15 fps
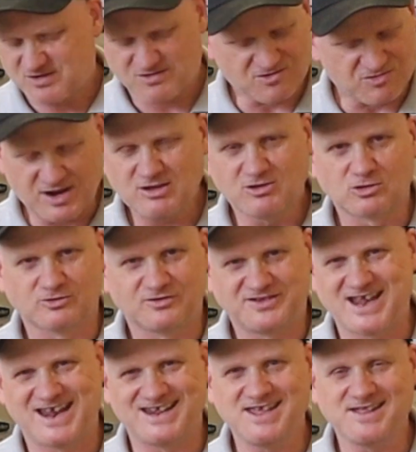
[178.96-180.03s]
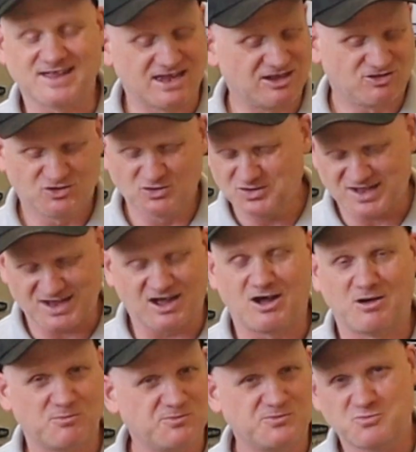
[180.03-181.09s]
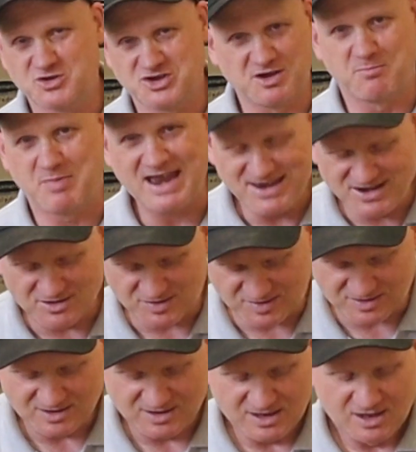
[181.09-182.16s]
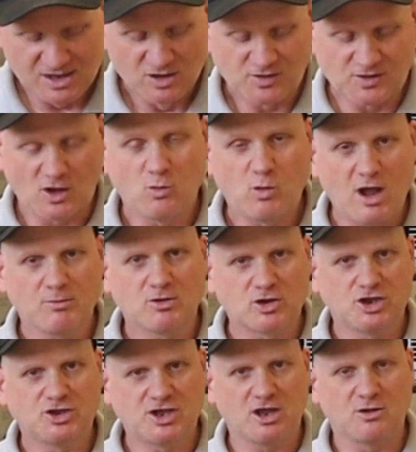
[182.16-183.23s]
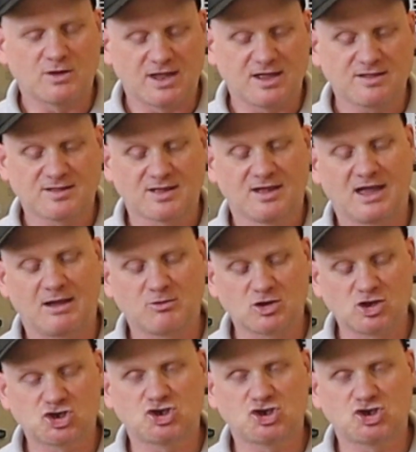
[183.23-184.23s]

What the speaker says: crinkles dead easy. Does it on with your benders. So what I'm going to do is, I'm going to